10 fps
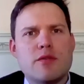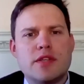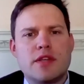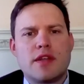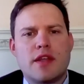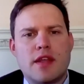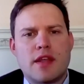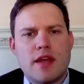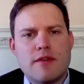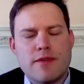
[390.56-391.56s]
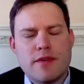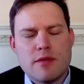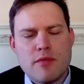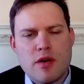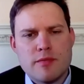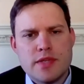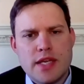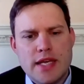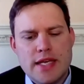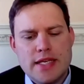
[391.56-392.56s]
would give at the
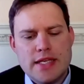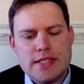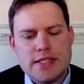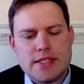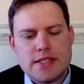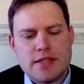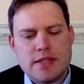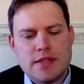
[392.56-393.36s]
moment is